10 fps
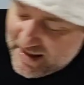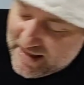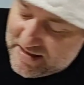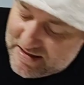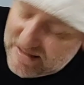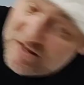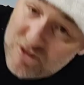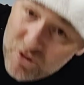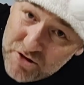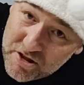It's
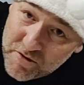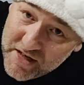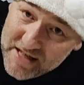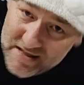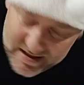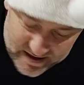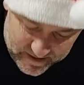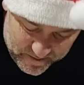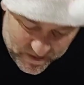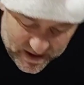two
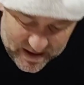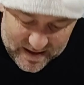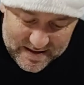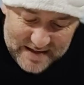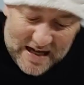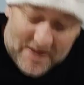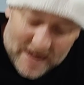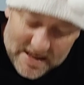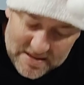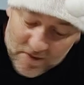degrees at
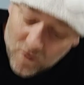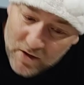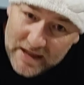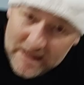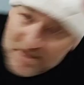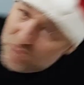night only,